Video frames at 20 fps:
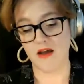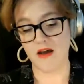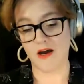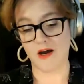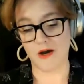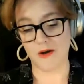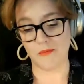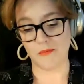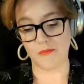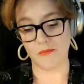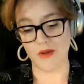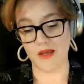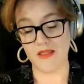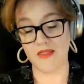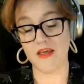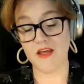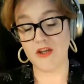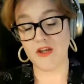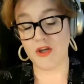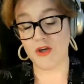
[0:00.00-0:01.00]
And
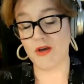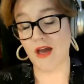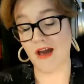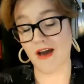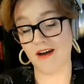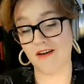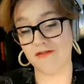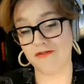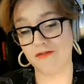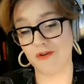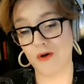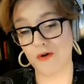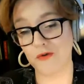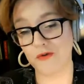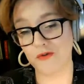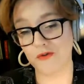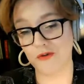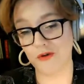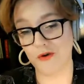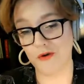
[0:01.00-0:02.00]
then you have
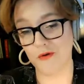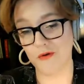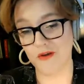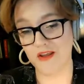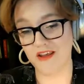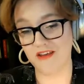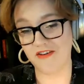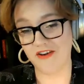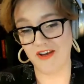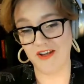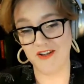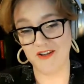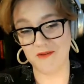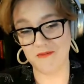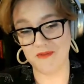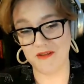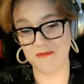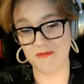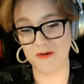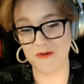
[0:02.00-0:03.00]
also even
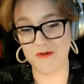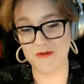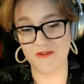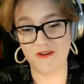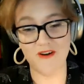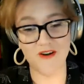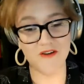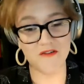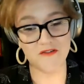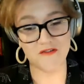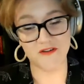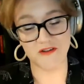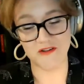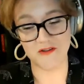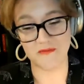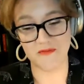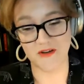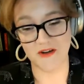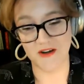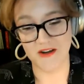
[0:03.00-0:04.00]
the people who are
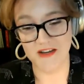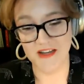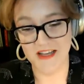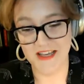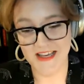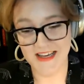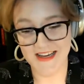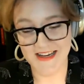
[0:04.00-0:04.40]
stuck abroad.